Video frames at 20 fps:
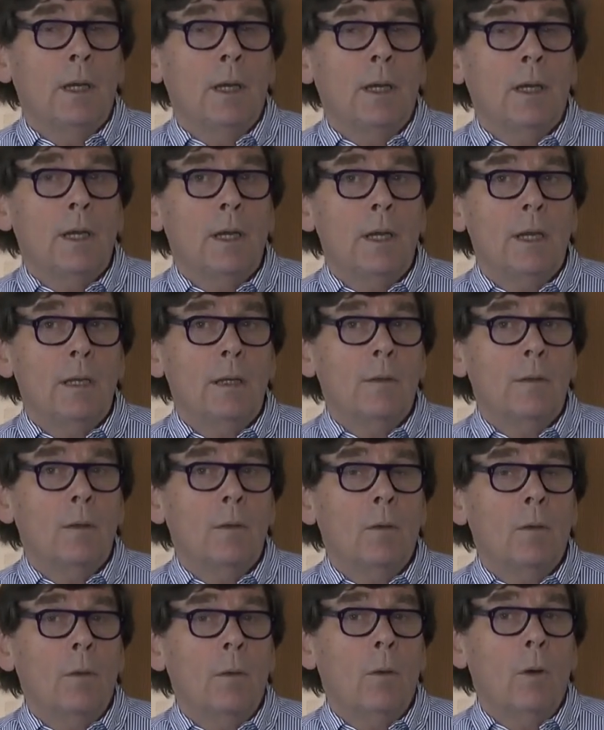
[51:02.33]
it,
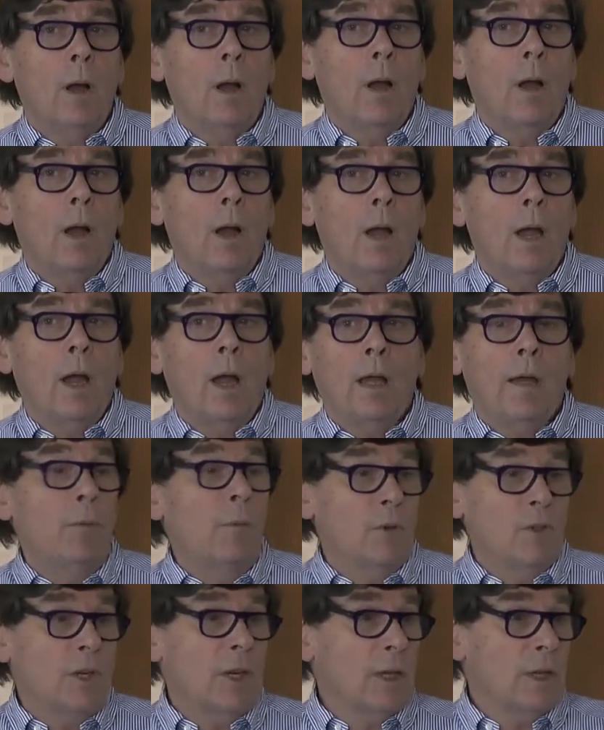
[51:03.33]
I'm
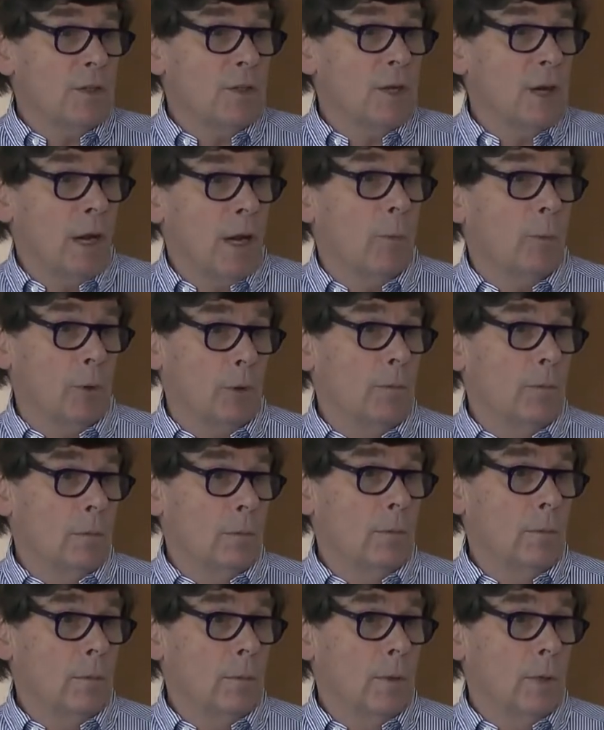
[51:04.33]
not saying it doesn't happen,
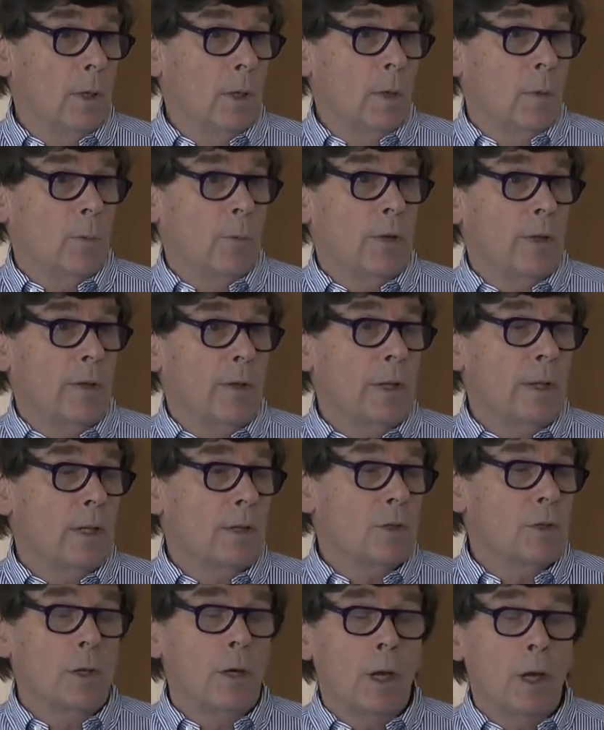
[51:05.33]
but I think
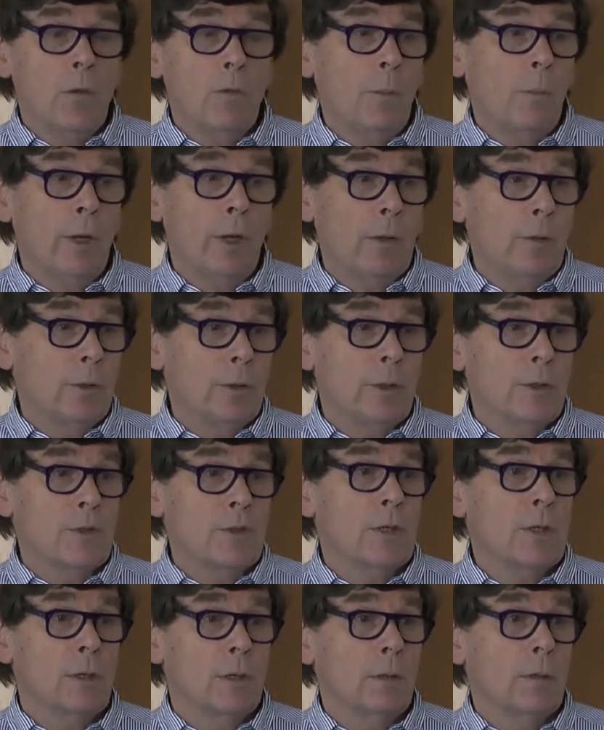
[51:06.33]
it's an overblown
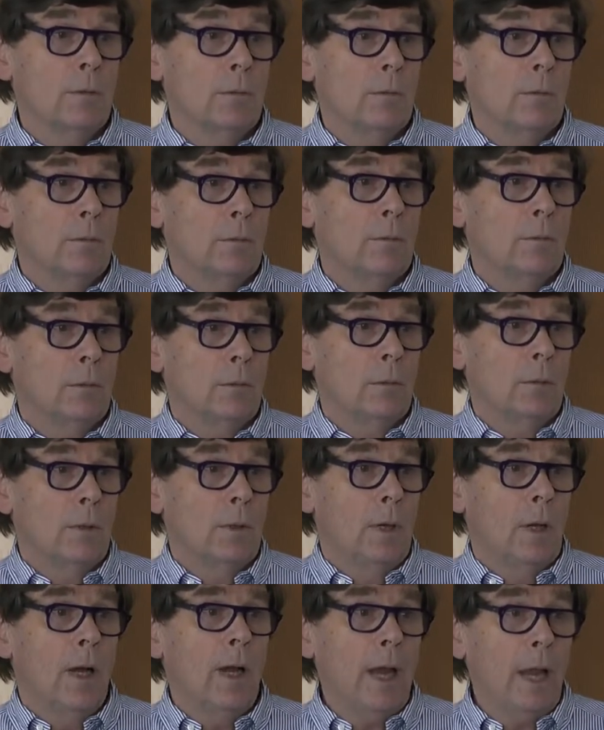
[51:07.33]
concern.
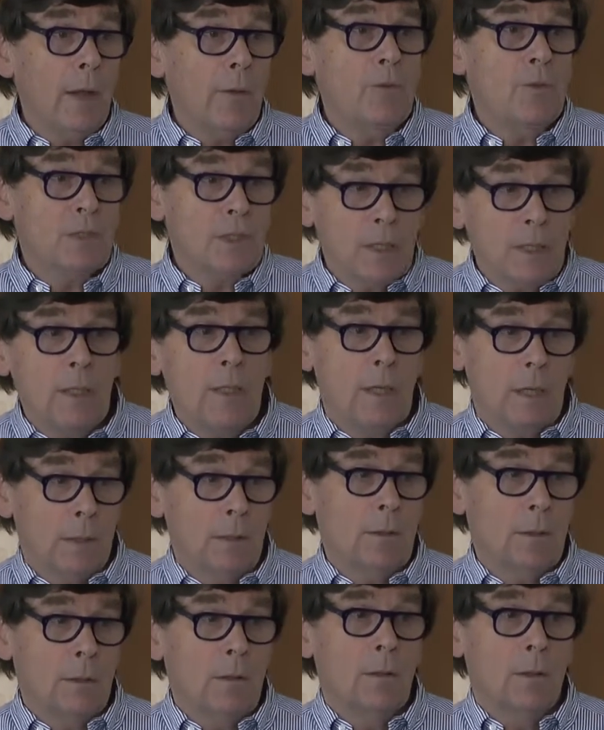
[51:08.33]
I have seen
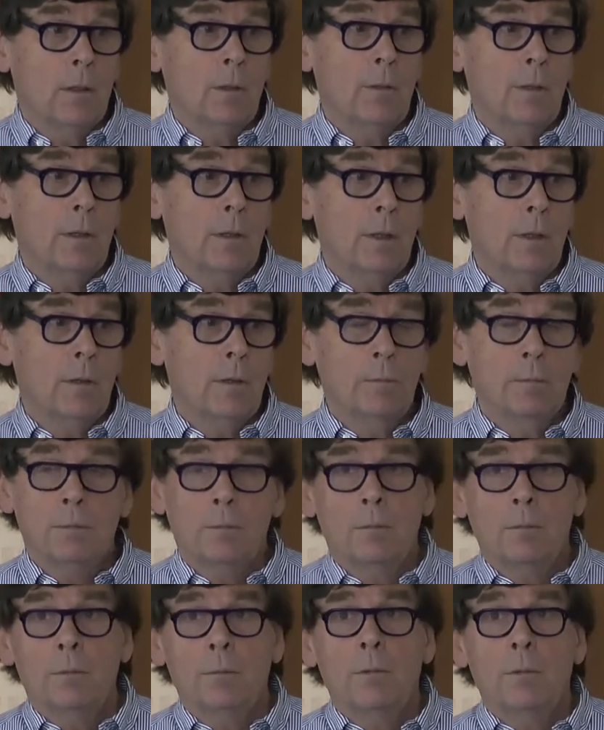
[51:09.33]
it I mean, in
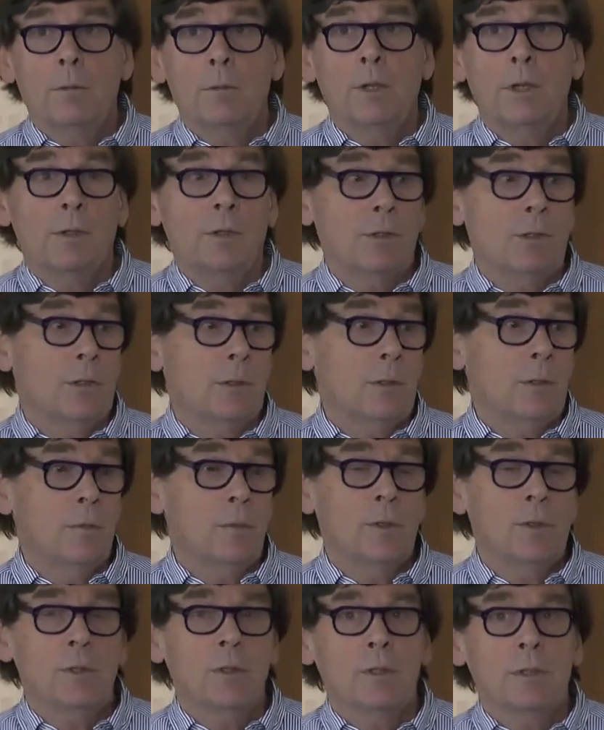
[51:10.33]
a youngster that
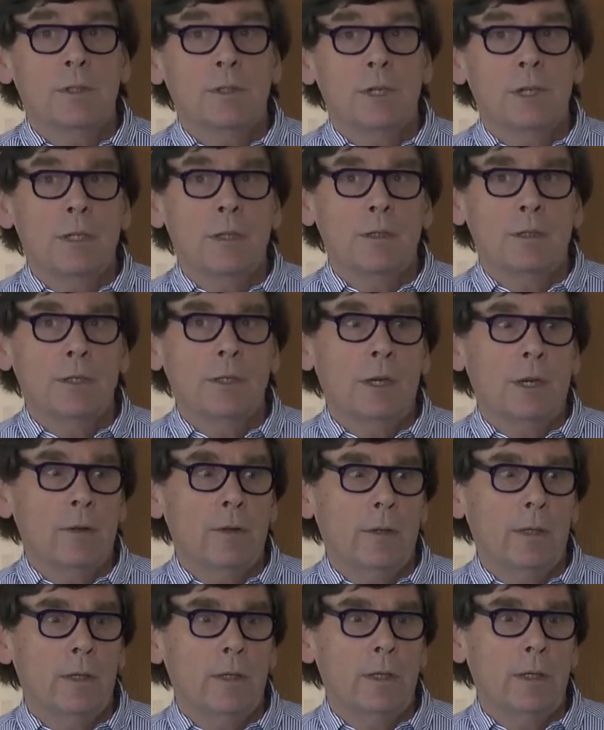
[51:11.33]
was seen at
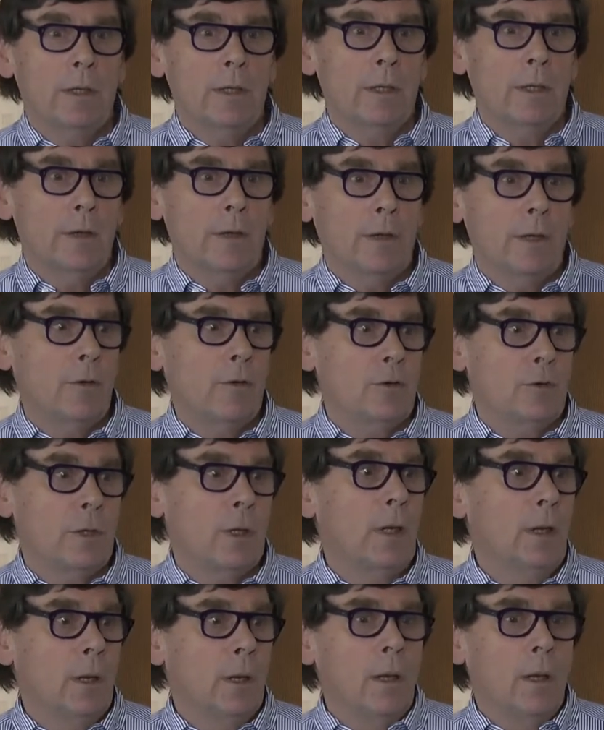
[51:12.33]
another clinic in another
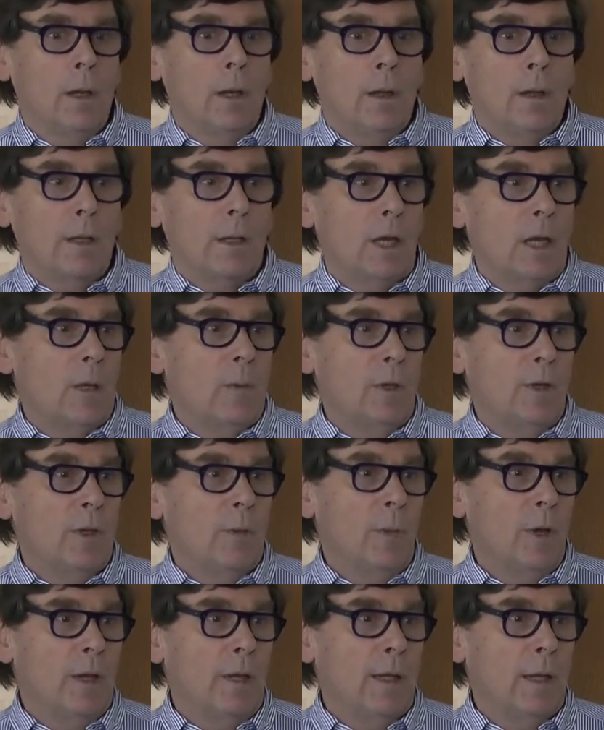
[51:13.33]
country that came under
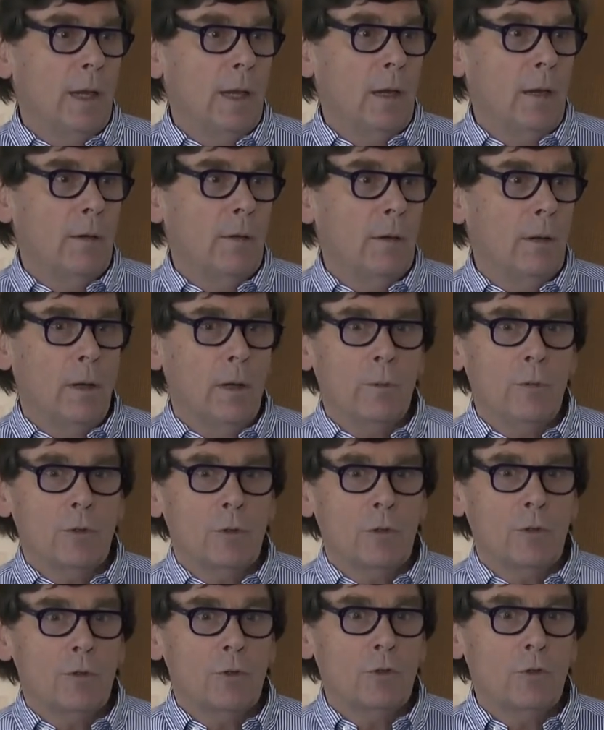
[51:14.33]
my care, and I was
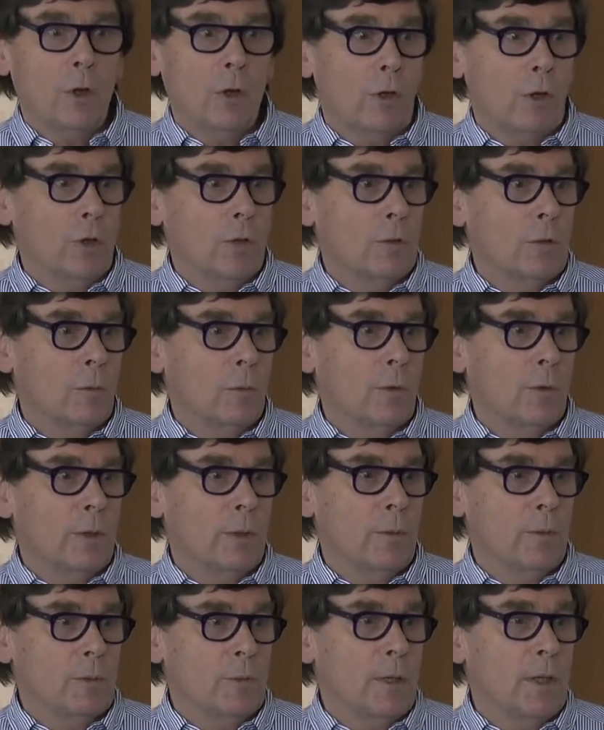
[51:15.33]
astonished at what
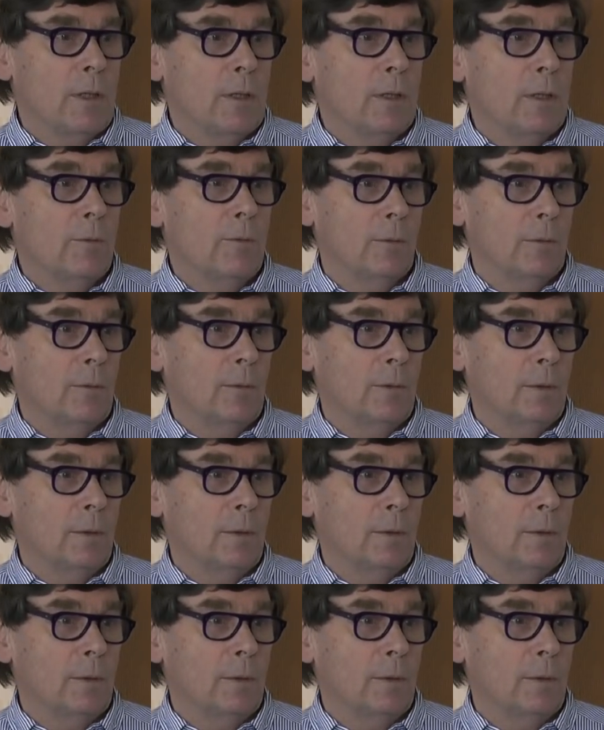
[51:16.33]
he was being given.